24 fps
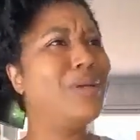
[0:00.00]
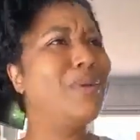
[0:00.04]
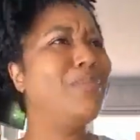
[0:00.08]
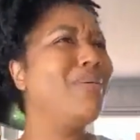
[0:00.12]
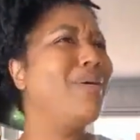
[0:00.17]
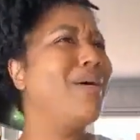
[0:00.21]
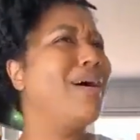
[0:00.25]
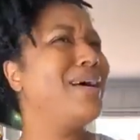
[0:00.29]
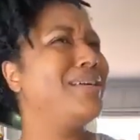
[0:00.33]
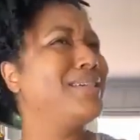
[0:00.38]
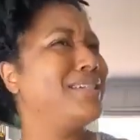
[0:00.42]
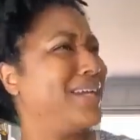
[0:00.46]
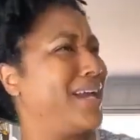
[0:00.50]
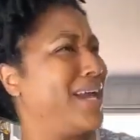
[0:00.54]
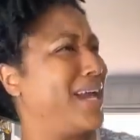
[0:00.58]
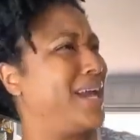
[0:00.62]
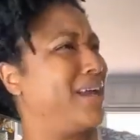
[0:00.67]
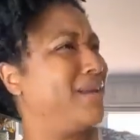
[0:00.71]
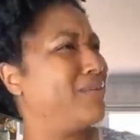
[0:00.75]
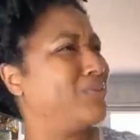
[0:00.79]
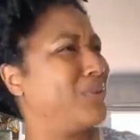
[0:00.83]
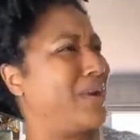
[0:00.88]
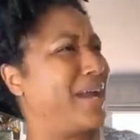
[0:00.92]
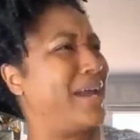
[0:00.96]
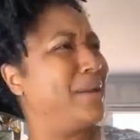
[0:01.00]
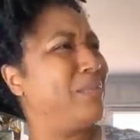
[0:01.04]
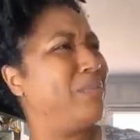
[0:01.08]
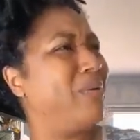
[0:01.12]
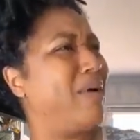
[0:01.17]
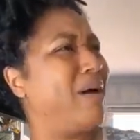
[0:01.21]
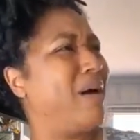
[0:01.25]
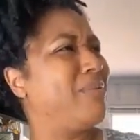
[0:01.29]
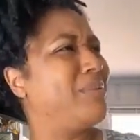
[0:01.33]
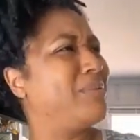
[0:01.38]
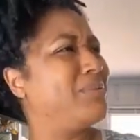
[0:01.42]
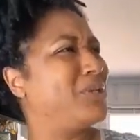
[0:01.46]
You LeBron James, what
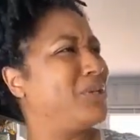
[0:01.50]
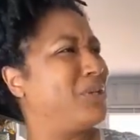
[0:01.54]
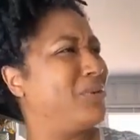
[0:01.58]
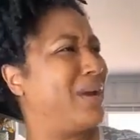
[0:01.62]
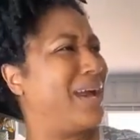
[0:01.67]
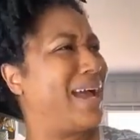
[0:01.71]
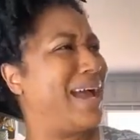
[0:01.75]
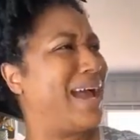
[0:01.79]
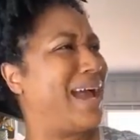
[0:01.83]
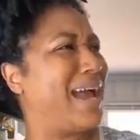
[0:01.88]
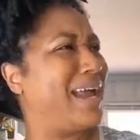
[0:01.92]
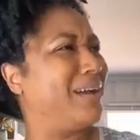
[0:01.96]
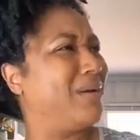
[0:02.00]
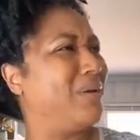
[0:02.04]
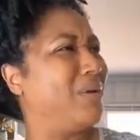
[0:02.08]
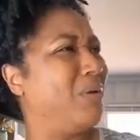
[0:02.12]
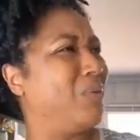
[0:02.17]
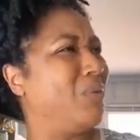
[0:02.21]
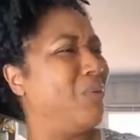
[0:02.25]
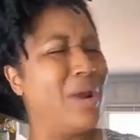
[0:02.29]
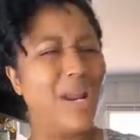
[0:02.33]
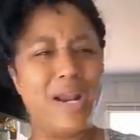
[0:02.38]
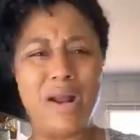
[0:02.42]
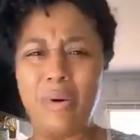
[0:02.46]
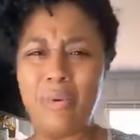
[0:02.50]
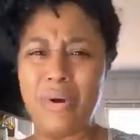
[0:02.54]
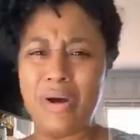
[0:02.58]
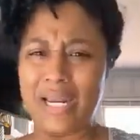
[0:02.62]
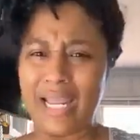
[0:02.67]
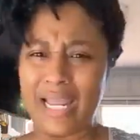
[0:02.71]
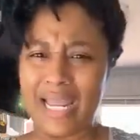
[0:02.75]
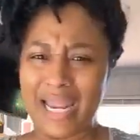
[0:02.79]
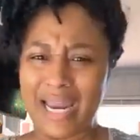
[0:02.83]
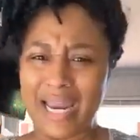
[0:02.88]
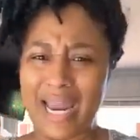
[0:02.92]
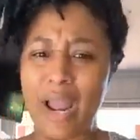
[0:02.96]
kind of problems you got? We
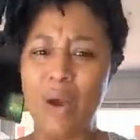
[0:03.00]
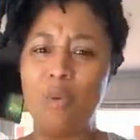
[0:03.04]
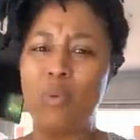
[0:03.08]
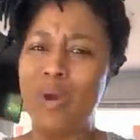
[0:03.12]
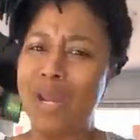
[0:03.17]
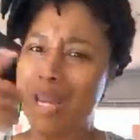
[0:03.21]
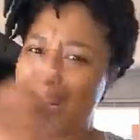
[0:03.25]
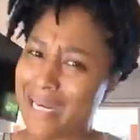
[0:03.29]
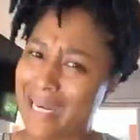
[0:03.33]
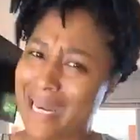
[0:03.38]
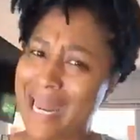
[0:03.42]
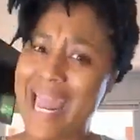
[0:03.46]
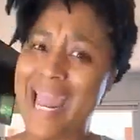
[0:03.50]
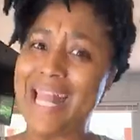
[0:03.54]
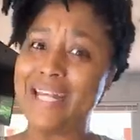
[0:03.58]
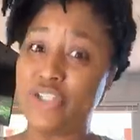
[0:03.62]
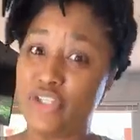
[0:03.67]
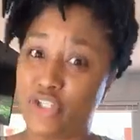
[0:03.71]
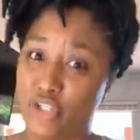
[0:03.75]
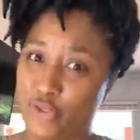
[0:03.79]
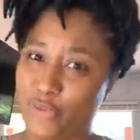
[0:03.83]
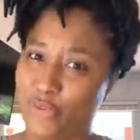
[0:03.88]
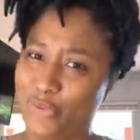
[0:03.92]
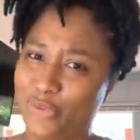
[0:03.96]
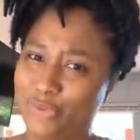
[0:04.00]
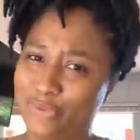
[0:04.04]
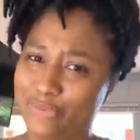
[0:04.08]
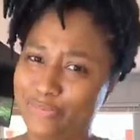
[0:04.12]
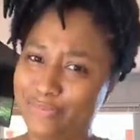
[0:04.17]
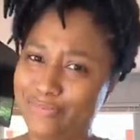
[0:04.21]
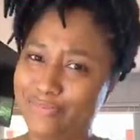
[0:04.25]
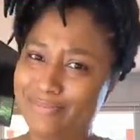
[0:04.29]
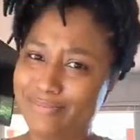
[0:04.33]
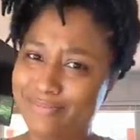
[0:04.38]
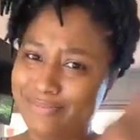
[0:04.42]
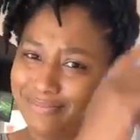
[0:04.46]
don't want to hear that. We let
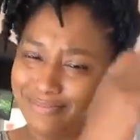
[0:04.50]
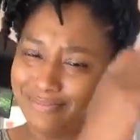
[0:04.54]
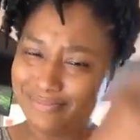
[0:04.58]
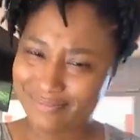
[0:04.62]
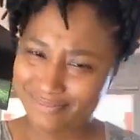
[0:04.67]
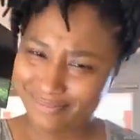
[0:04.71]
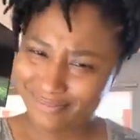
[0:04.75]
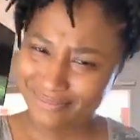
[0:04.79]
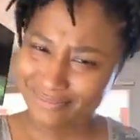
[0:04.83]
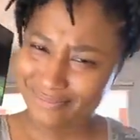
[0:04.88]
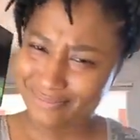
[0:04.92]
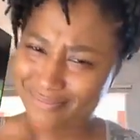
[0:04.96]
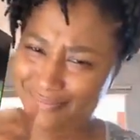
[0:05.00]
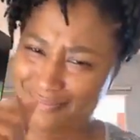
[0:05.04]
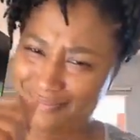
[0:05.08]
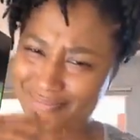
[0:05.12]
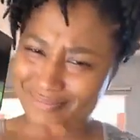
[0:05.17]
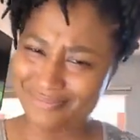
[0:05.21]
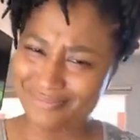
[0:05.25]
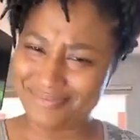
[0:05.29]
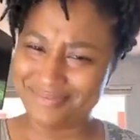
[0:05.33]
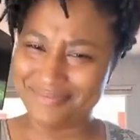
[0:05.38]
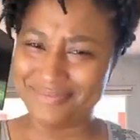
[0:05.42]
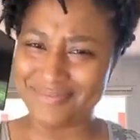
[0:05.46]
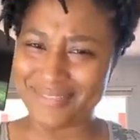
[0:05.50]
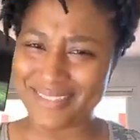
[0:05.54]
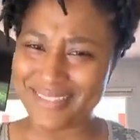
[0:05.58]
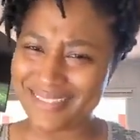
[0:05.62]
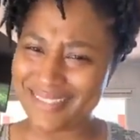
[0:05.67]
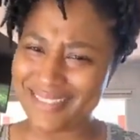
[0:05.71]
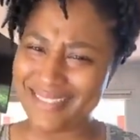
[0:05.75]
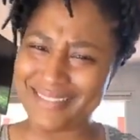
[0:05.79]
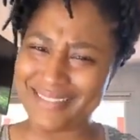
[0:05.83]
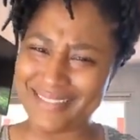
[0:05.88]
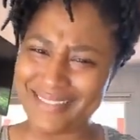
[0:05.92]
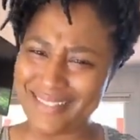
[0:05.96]
you
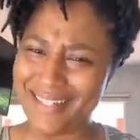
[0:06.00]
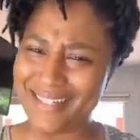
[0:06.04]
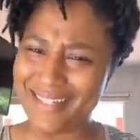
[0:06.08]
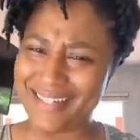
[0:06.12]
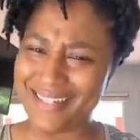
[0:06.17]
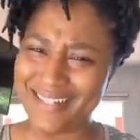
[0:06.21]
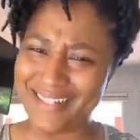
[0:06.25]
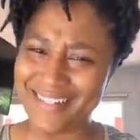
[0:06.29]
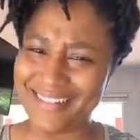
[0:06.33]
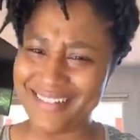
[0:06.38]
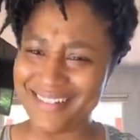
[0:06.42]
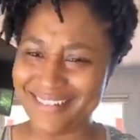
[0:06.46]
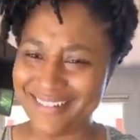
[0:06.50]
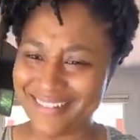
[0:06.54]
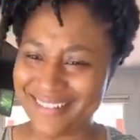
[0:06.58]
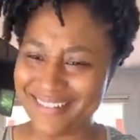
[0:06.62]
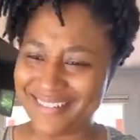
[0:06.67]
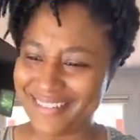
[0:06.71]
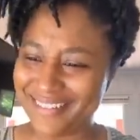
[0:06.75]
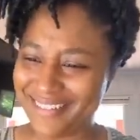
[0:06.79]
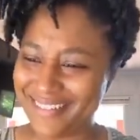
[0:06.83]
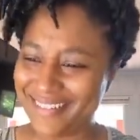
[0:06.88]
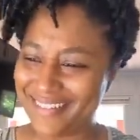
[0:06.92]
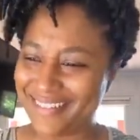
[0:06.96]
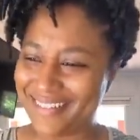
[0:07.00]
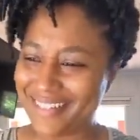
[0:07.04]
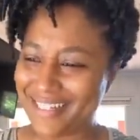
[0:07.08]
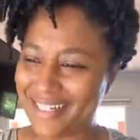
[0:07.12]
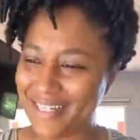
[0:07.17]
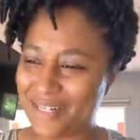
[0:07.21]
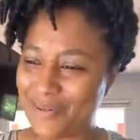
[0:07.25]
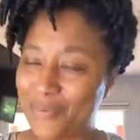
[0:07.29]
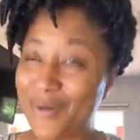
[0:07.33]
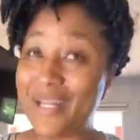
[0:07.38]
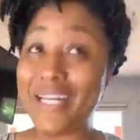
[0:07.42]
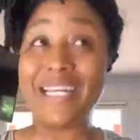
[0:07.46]
succeed.
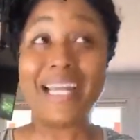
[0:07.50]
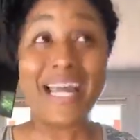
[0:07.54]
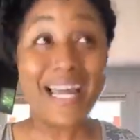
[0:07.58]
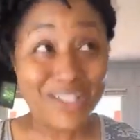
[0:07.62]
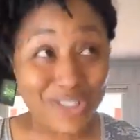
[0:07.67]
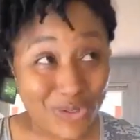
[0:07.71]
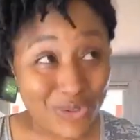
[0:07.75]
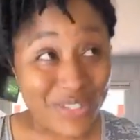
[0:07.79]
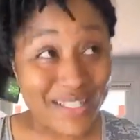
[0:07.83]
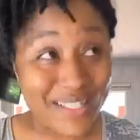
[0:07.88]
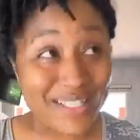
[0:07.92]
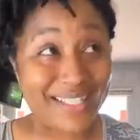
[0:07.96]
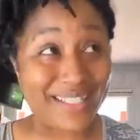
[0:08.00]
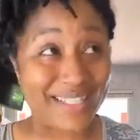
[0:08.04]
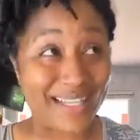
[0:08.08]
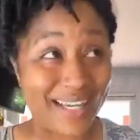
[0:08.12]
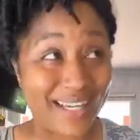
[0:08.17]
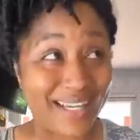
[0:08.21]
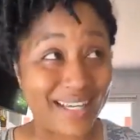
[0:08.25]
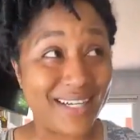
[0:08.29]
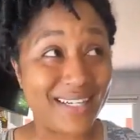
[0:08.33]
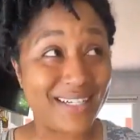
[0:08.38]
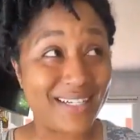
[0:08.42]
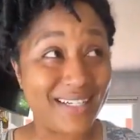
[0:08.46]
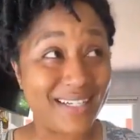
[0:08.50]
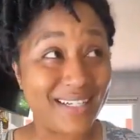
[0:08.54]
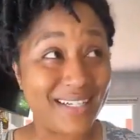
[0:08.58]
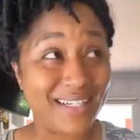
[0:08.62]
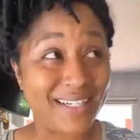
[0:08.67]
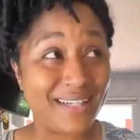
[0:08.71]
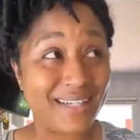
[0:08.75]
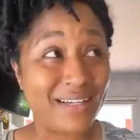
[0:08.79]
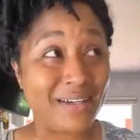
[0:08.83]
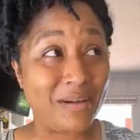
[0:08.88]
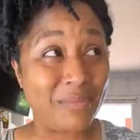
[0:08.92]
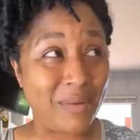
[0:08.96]
We let you succeed
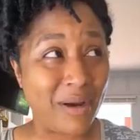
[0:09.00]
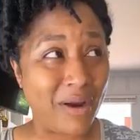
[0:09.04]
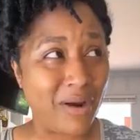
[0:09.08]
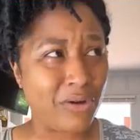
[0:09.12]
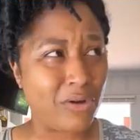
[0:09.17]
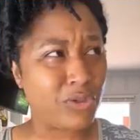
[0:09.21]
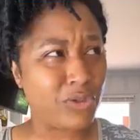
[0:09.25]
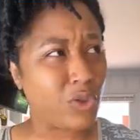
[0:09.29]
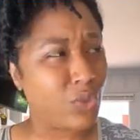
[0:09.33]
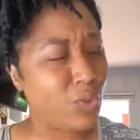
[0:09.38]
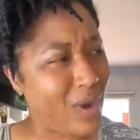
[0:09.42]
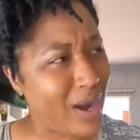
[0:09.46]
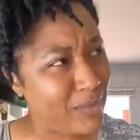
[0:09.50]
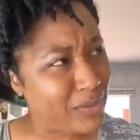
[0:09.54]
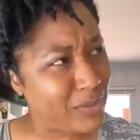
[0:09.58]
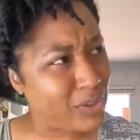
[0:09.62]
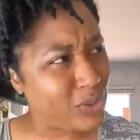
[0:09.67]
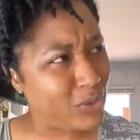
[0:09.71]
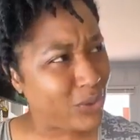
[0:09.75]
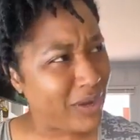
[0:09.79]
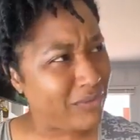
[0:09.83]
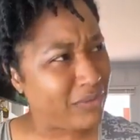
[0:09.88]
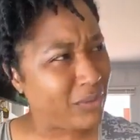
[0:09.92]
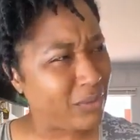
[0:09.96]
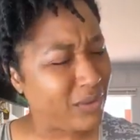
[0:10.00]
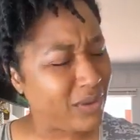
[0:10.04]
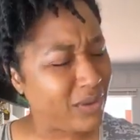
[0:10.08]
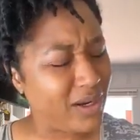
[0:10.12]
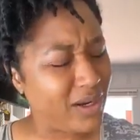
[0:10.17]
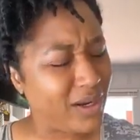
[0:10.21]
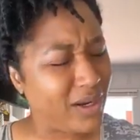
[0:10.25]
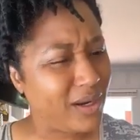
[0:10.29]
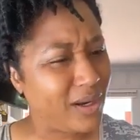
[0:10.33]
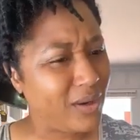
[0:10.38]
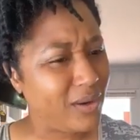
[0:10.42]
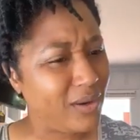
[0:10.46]
in America, so why would you have a...